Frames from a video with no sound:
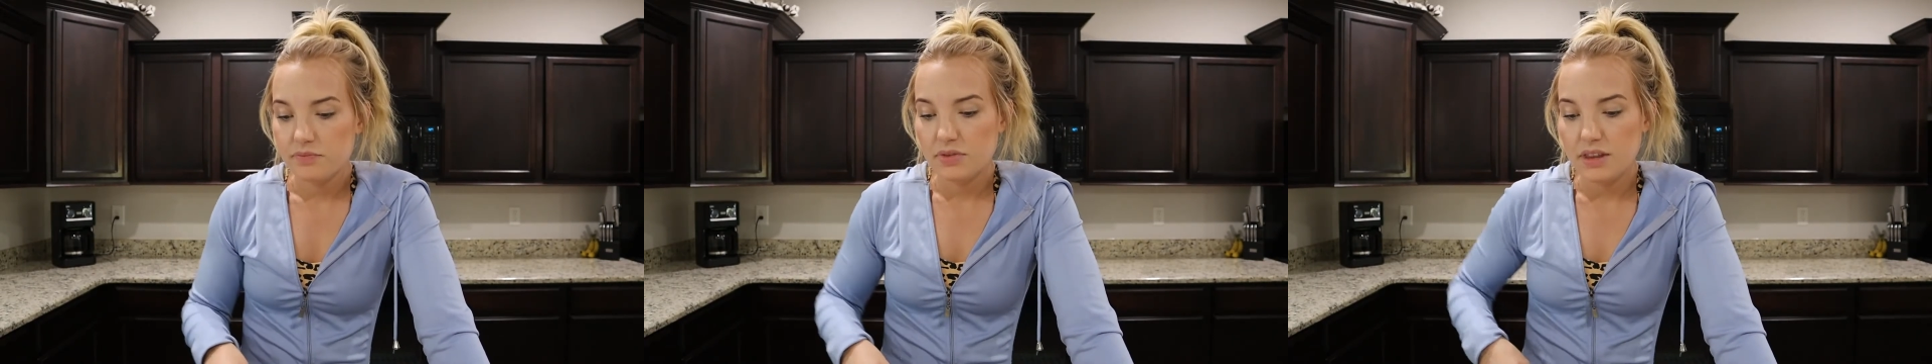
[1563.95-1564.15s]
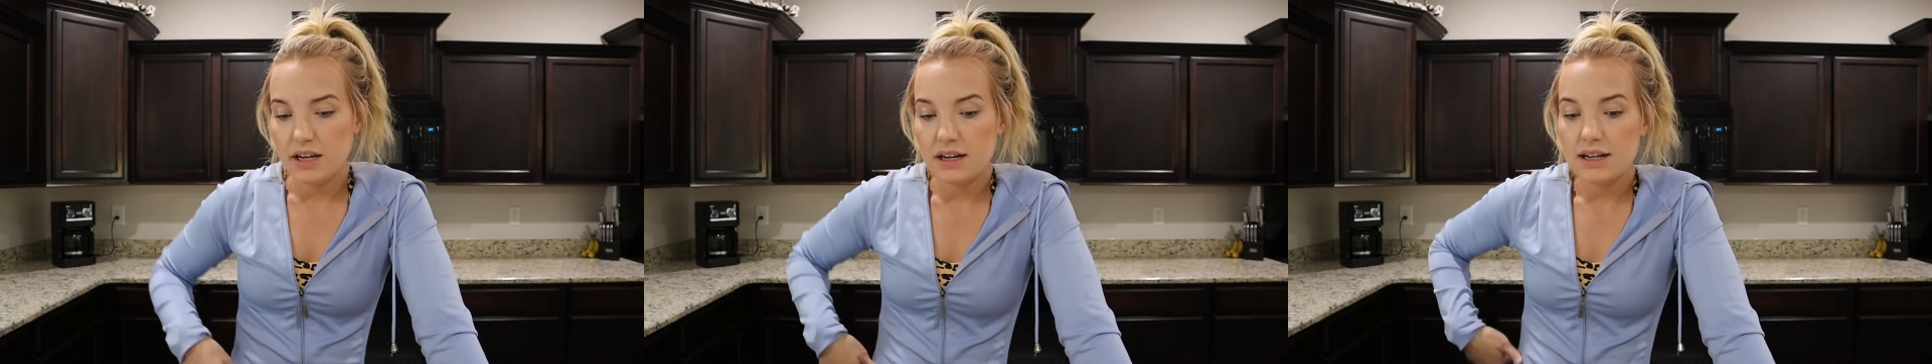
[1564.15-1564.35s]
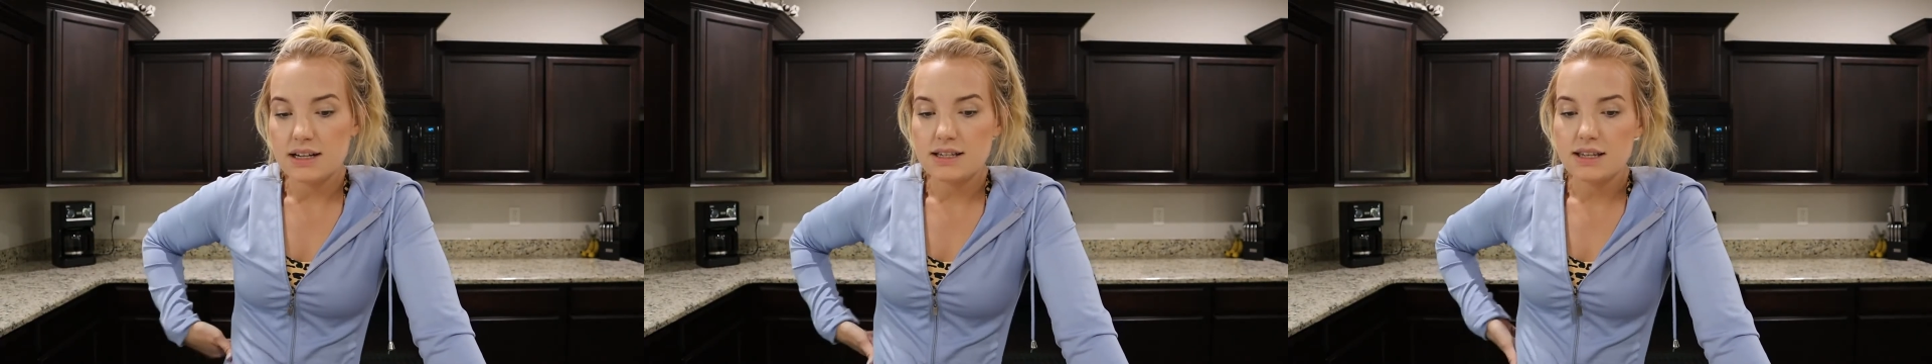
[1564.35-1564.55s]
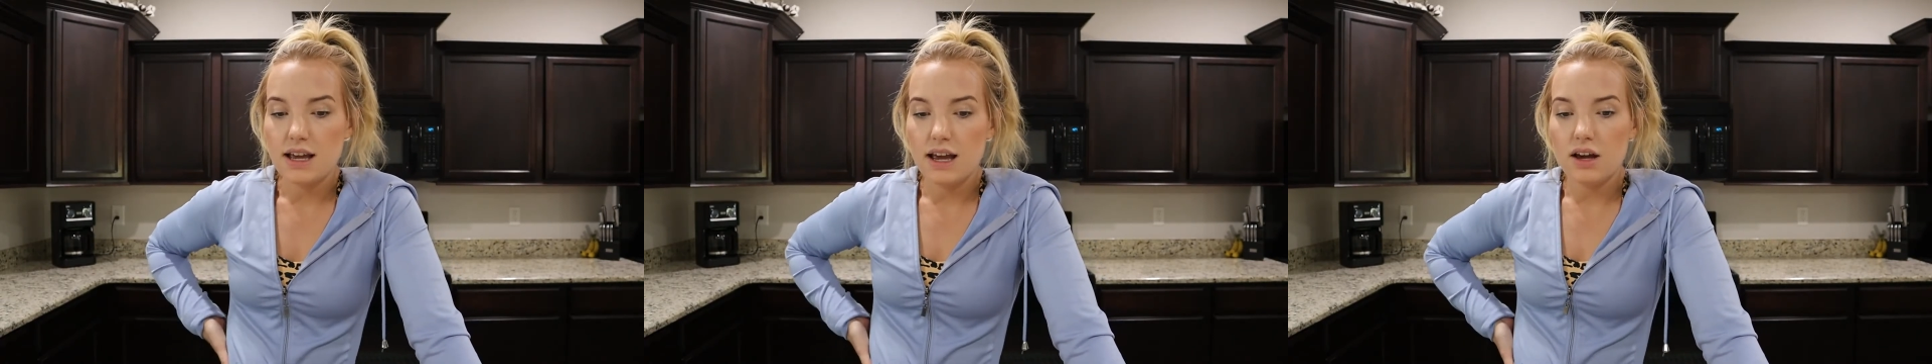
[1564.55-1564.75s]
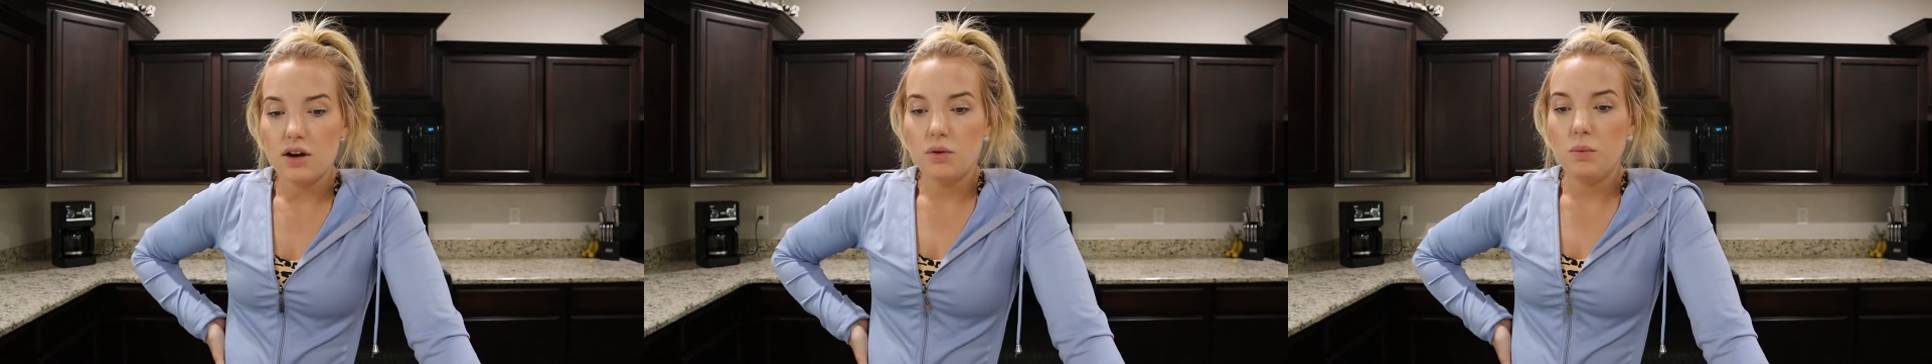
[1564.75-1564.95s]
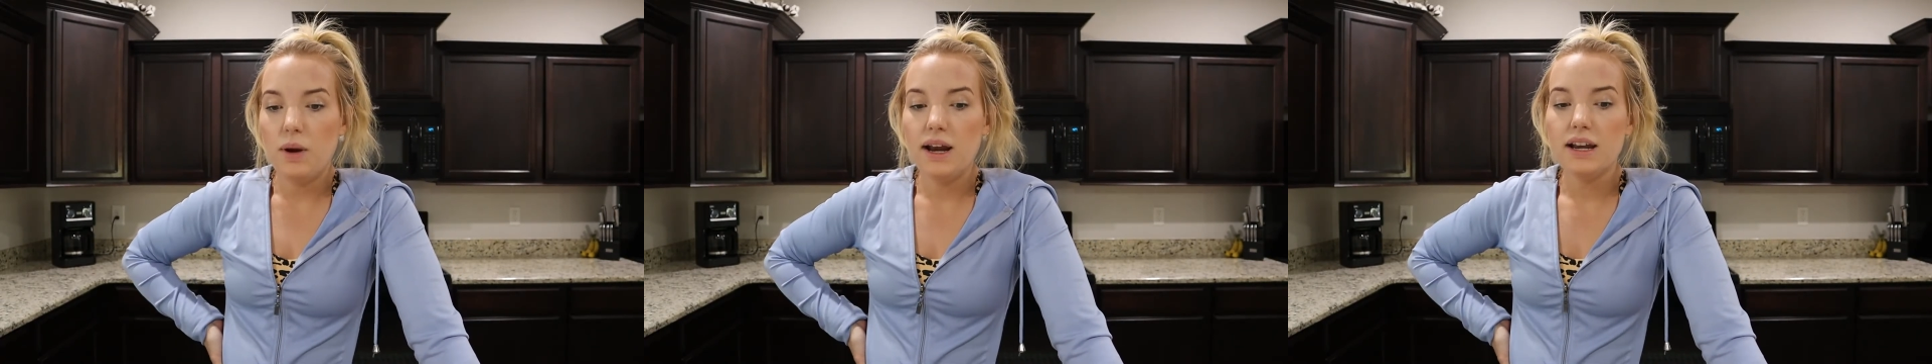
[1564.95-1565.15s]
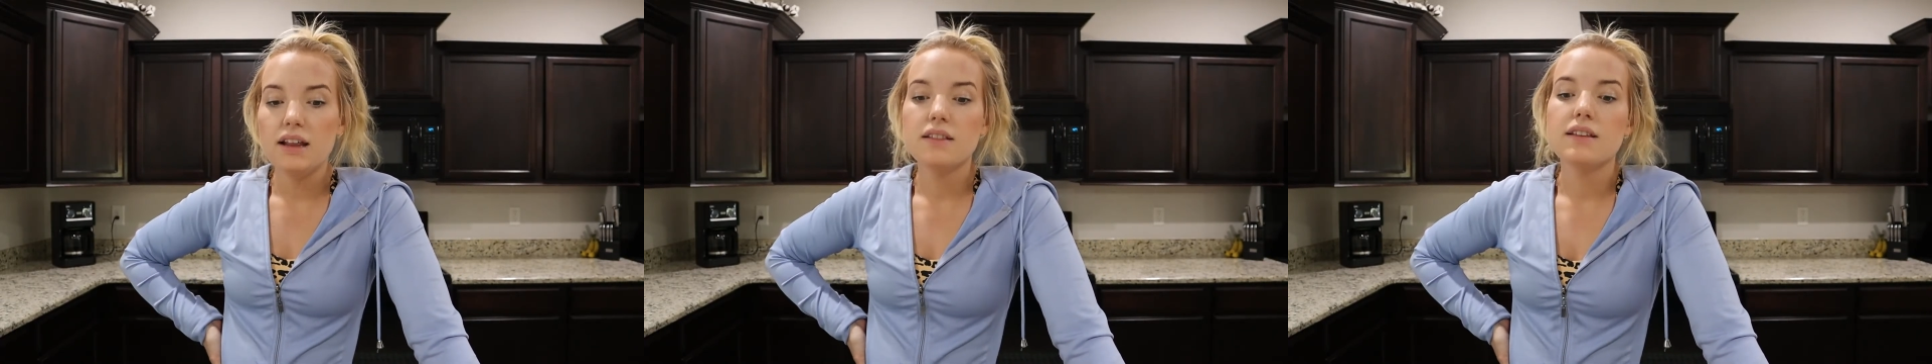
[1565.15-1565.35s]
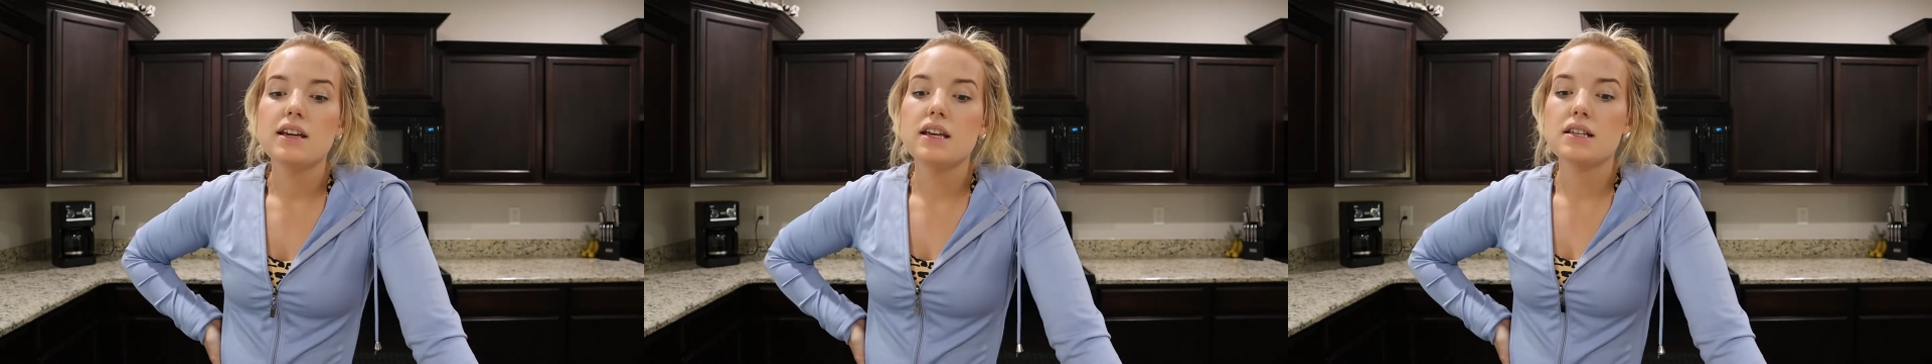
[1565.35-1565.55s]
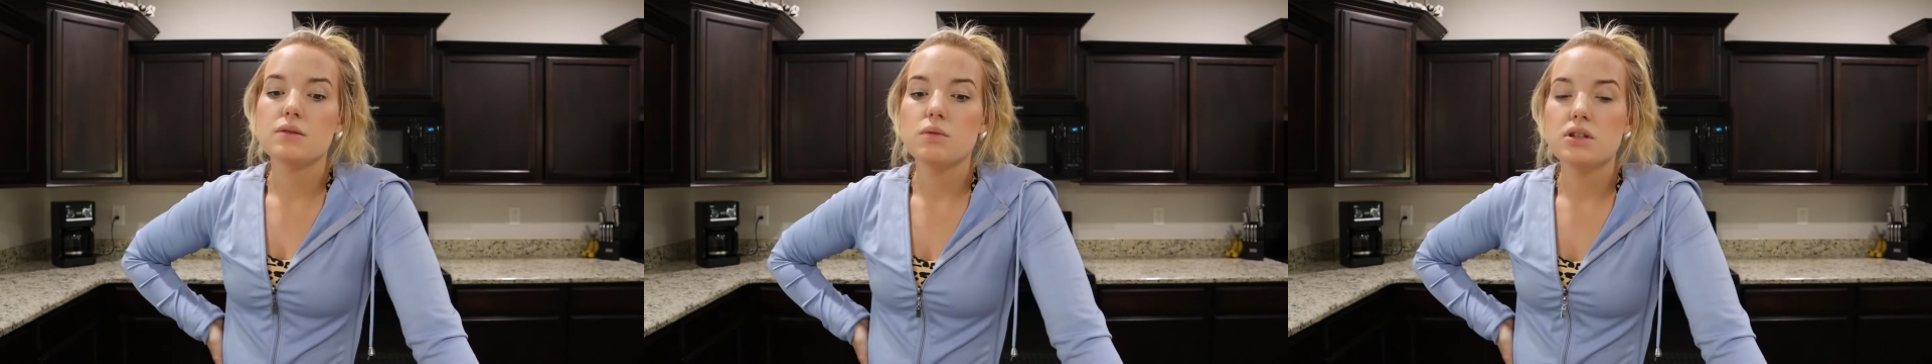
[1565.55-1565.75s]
There is like a waiting list,